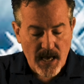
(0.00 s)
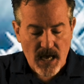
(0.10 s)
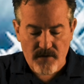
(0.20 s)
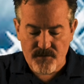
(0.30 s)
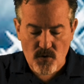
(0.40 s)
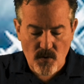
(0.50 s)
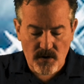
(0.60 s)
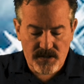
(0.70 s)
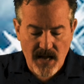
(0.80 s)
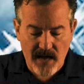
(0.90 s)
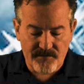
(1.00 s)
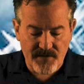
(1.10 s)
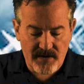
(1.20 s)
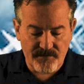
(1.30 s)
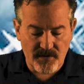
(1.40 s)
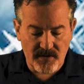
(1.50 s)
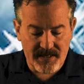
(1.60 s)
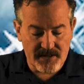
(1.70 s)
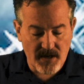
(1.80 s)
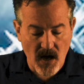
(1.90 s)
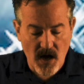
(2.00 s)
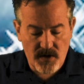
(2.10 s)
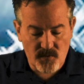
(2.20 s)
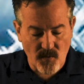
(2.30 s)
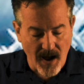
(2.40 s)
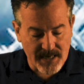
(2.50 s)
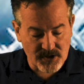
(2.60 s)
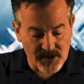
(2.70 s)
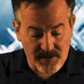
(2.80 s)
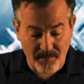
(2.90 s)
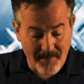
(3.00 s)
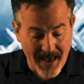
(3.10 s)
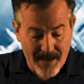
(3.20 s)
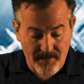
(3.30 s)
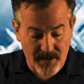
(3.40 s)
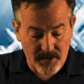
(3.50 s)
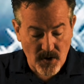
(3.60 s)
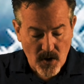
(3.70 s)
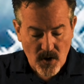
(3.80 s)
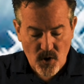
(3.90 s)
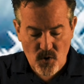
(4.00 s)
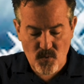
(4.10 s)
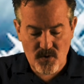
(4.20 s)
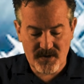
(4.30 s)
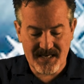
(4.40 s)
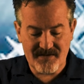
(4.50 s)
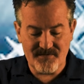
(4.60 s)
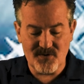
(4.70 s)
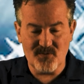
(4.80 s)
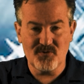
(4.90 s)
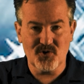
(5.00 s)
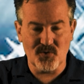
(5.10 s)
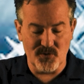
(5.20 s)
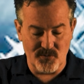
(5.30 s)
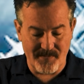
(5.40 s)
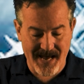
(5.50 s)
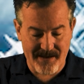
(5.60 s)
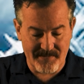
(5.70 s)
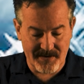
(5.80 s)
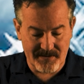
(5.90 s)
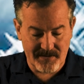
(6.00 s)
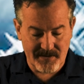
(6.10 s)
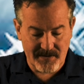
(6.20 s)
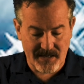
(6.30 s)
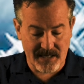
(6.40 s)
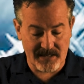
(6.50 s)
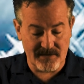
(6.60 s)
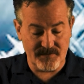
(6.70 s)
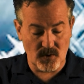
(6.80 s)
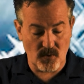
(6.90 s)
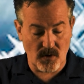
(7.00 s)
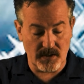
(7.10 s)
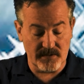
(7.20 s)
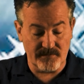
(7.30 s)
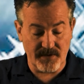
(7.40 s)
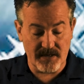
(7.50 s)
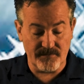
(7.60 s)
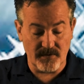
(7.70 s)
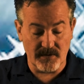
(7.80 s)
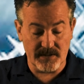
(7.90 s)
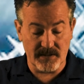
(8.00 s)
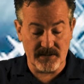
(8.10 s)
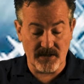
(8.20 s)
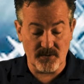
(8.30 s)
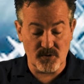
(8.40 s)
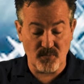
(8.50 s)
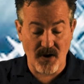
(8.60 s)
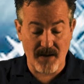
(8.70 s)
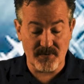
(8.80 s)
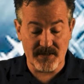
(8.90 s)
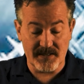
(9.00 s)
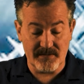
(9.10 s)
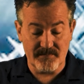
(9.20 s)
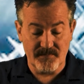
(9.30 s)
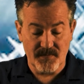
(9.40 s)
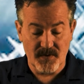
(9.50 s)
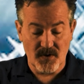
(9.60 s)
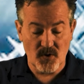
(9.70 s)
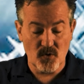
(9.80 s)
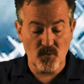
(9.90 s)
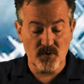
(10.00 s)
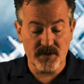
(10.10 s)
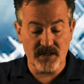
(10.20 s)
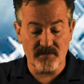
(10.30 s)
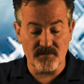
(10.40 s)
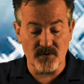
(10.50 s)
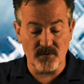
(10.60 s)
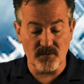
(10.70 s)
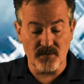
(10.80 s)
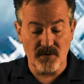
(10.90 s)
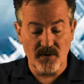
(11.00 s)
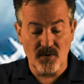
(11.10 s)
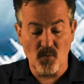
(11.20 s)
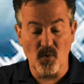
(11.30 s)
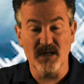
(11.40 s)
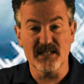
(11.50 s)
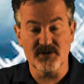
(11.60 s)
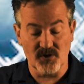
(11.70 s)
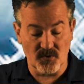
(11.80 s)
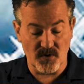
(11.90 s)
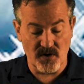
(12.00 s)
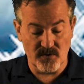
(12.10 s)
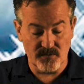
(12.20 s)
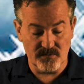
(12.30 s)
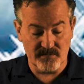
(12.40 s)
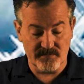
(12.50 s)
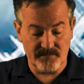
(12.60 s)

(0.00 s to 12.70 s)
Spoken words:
If you are not faithful in unrighteous mammon, who will give you true mammon? And if you are unfaithful in another's property, who will give you what is your own?